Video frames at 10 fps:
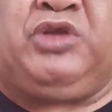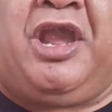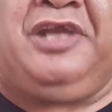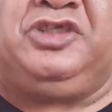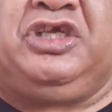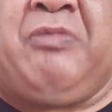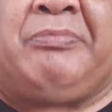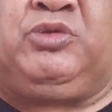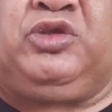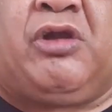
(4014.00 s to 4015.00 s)

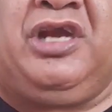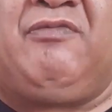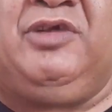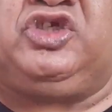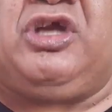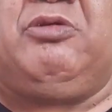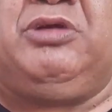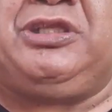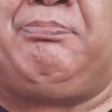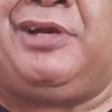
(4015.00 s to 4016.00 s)
Angie, are you having trouble
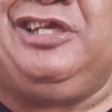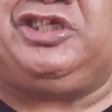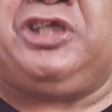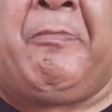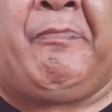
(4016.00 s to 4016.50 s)
with the police?